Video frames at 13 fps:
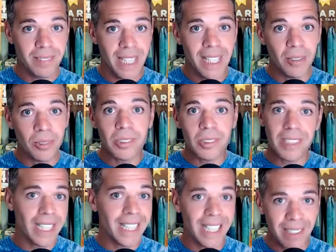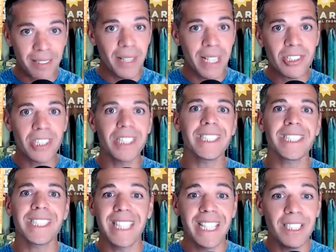hills and
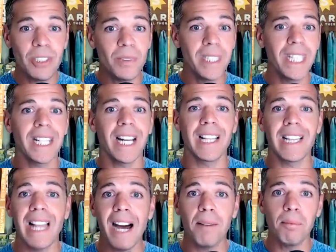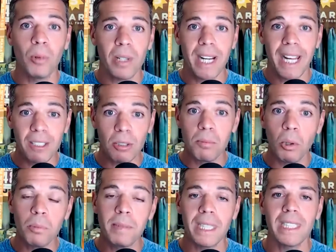elevations, then you need a lot more ankle
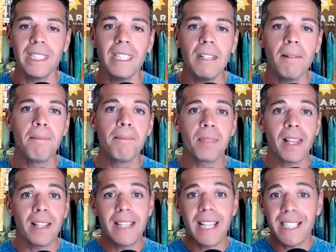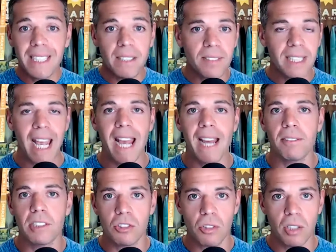mobility than even the
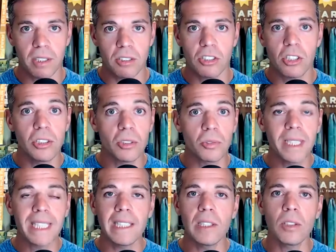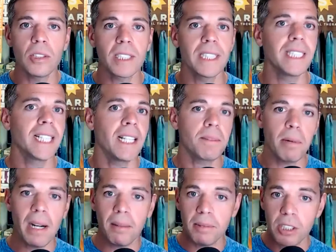average runner. So you're really looking to get
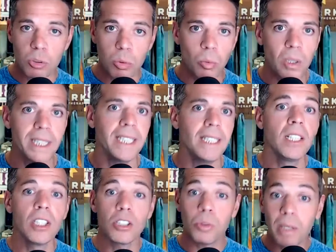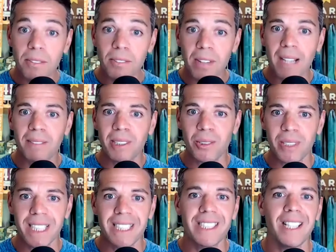probably 20, 25
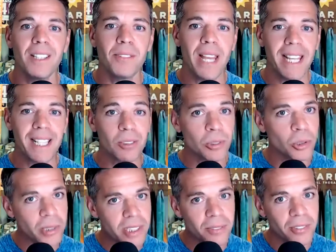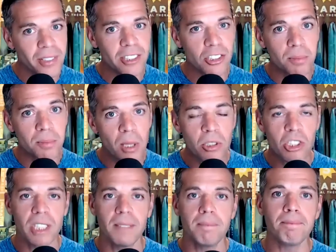degrees of ankle dorsiflexion
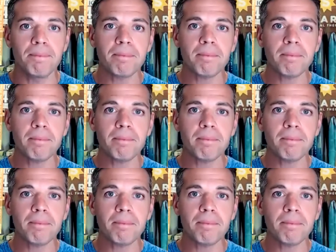motion.